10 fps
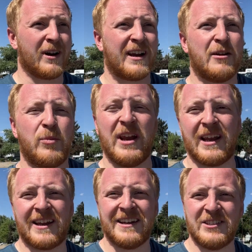in
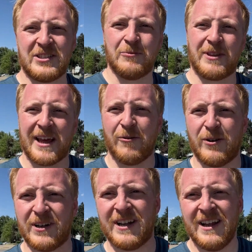competing condition with that
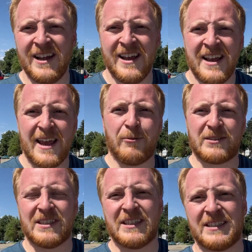one, able
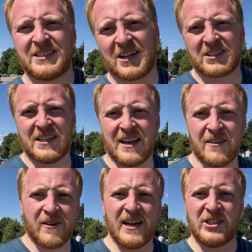to talk to the
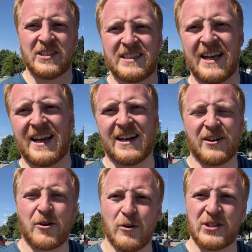other agent and
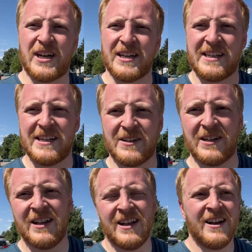negotiate a deal
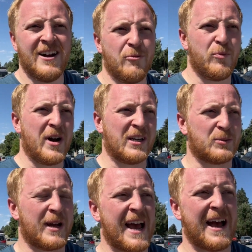on the buyer's
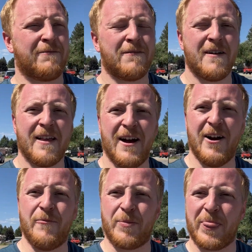behalf.
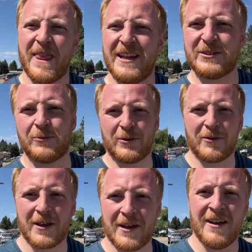That's one of
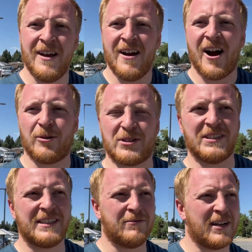the
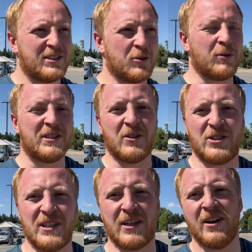options, even as you're
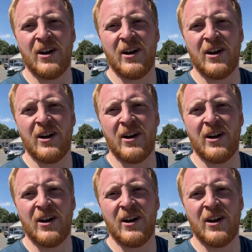researching